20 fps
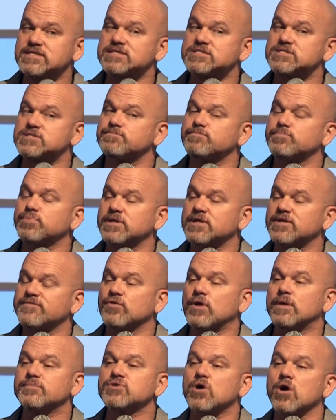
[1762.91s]
is
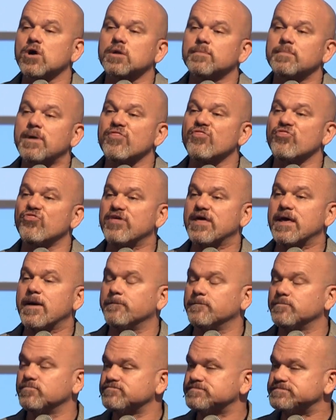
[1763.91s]
plentiful. I'm talking about
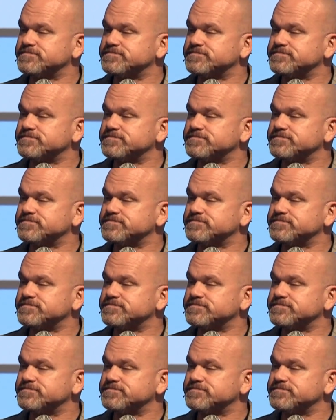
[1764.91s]
them.